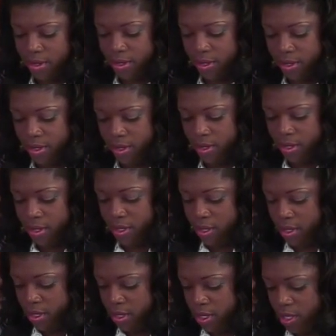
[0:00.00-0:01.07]

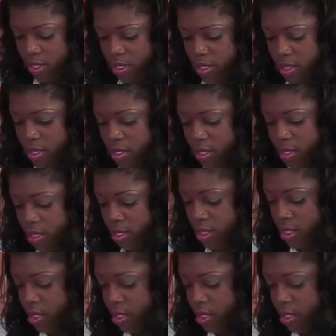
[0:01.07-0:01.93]
(no one is talking)